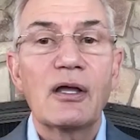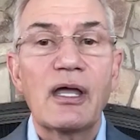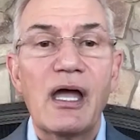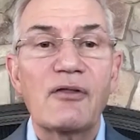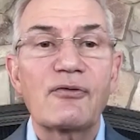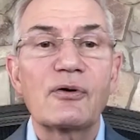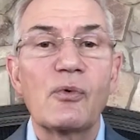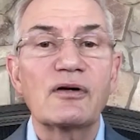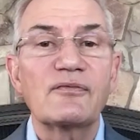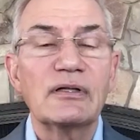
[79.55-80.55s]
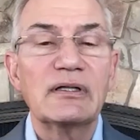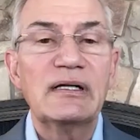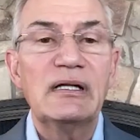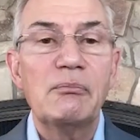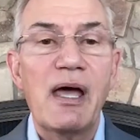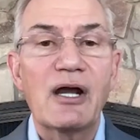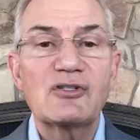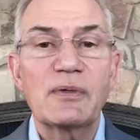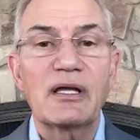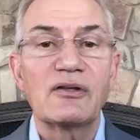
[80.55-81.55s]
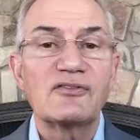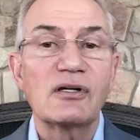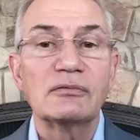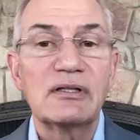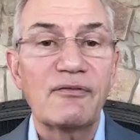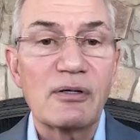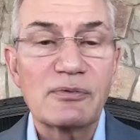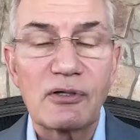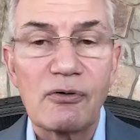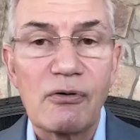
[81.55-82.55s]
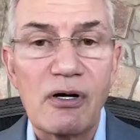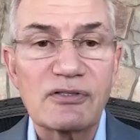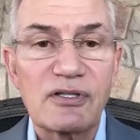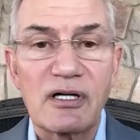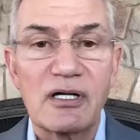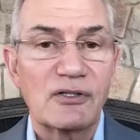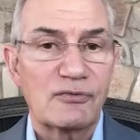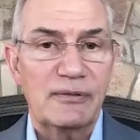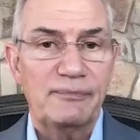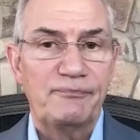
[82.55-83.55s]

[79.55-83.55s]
Catherine worked for leading management consulting firms across the country.